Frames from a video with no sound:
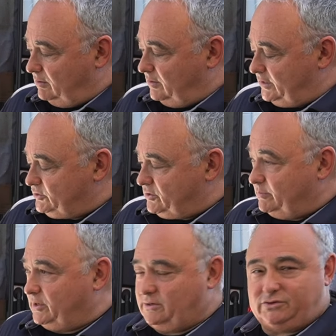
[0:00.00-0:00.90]
Each time
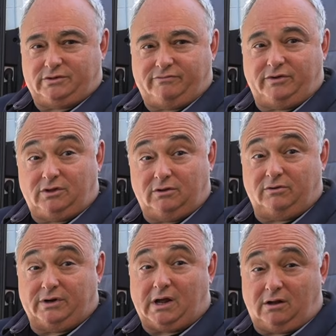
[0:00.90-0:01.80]
you use it for
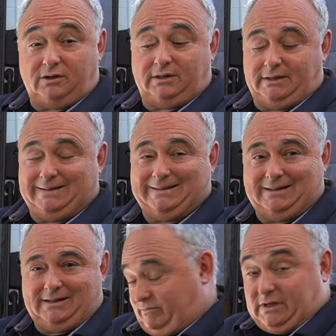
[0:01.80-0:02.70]
urine only,
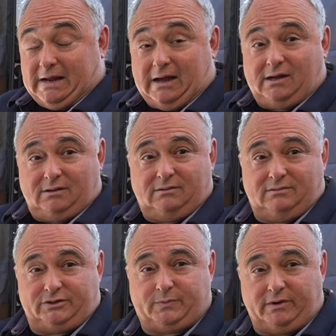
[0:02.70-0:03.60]
in our
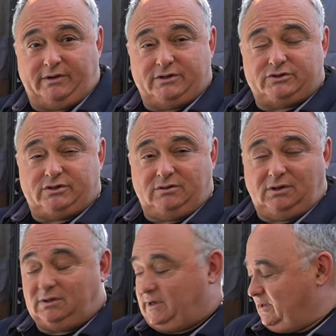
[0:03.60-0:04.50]
experience, you
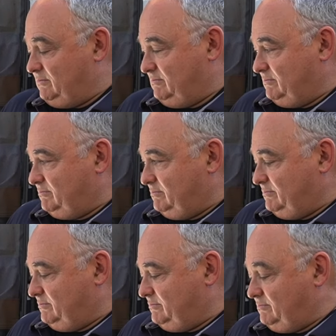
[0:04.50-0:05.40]
can get
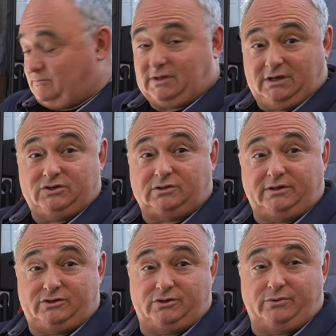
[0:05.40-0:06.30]
easily
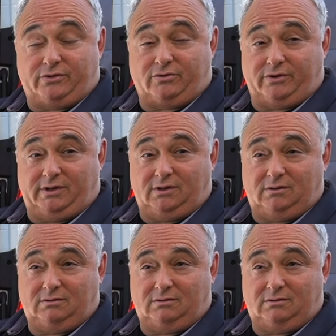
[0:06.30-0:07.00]
2 or 3